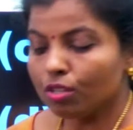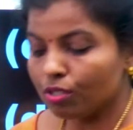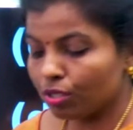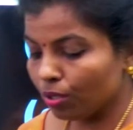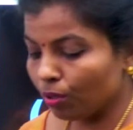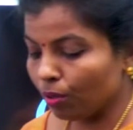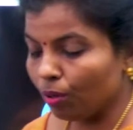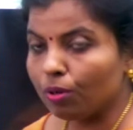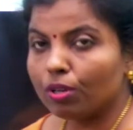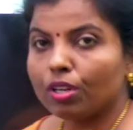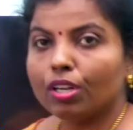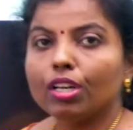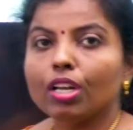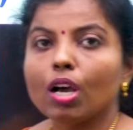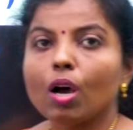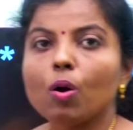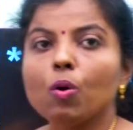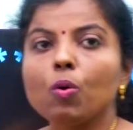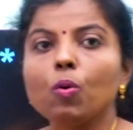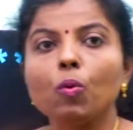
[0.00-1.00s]
So
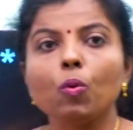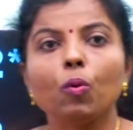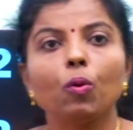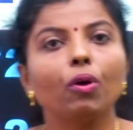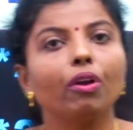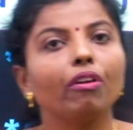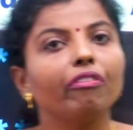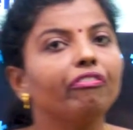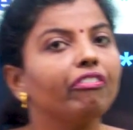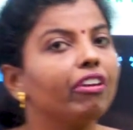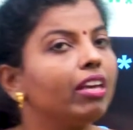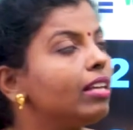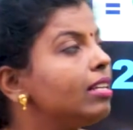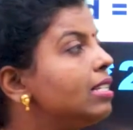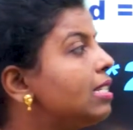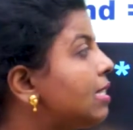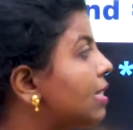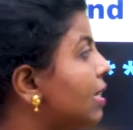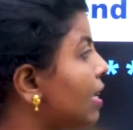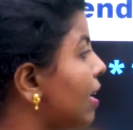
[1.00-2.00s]
now if
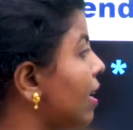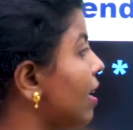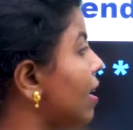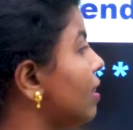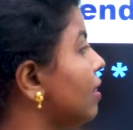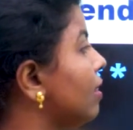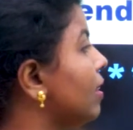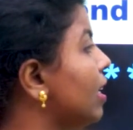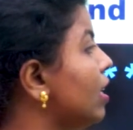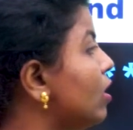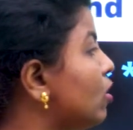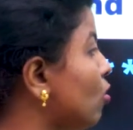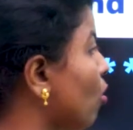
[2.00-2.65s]
we see these